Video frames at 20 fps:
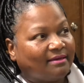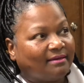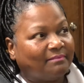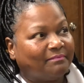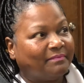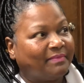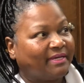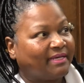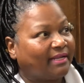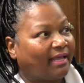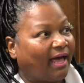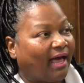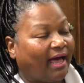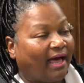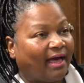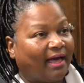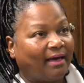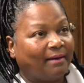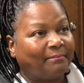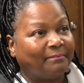But
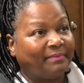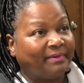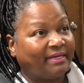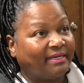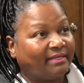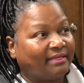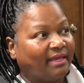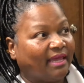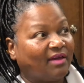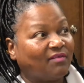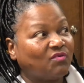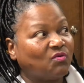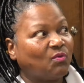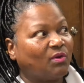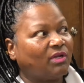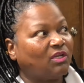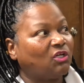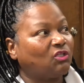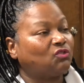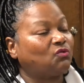
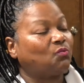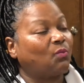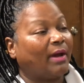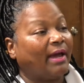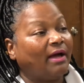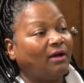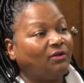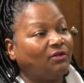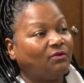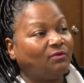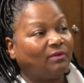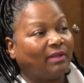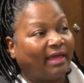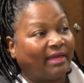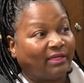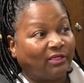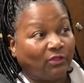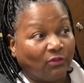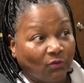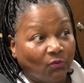everyone looked around you
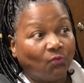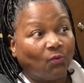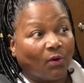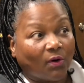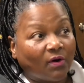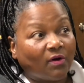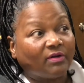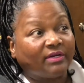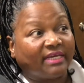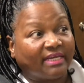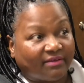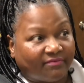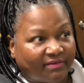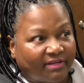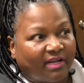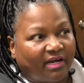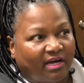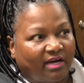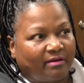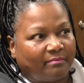like you were
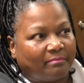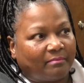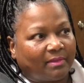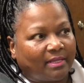giving up.